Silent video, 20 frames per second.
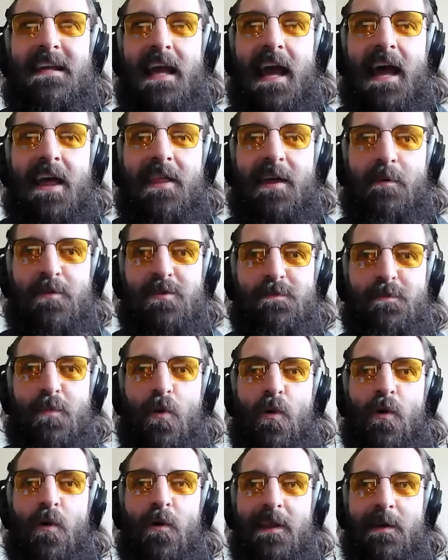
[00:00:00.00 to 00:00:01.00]
Yeah, that was
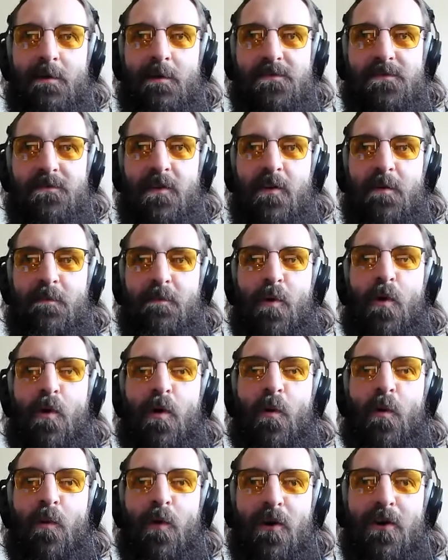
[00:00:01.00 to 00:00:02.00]
poor. That was very
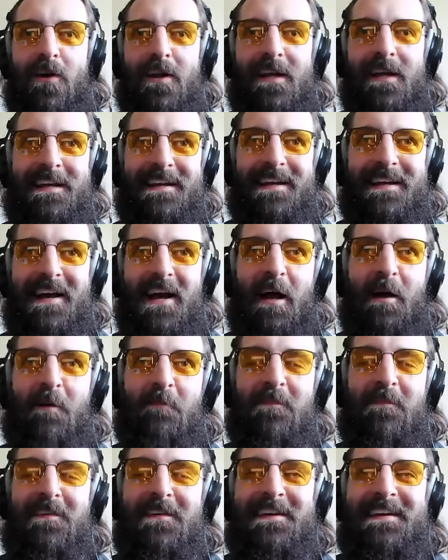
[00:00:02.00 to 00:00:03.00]
poor wording.
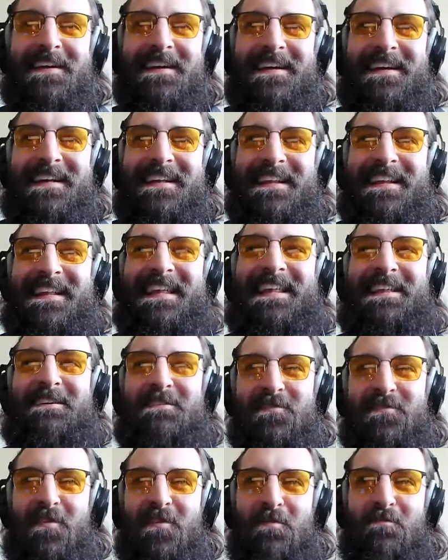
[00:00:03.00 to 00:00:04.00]
That
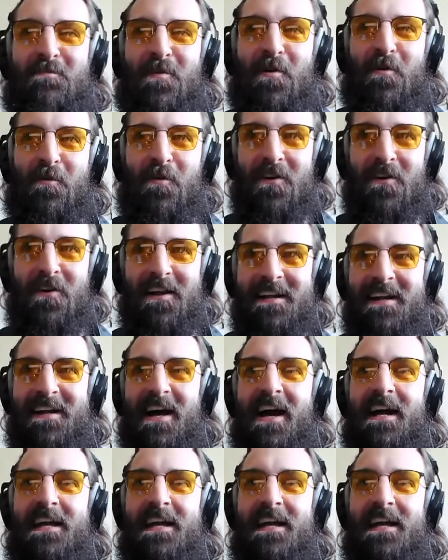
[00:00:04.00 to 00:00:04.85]
was very poor wording.